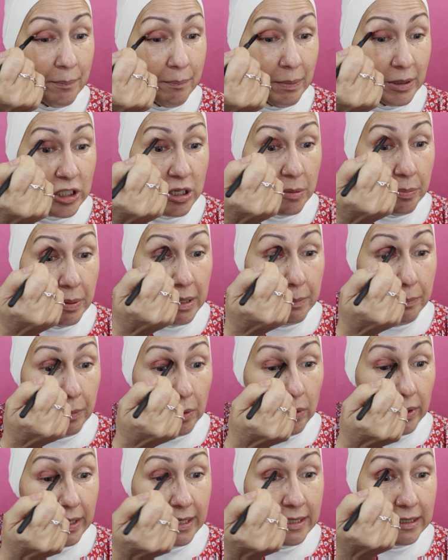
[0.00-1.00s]
bunch of
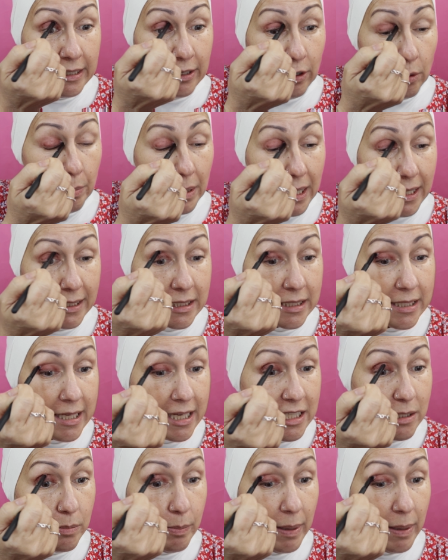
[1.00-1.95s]
people in little boxes.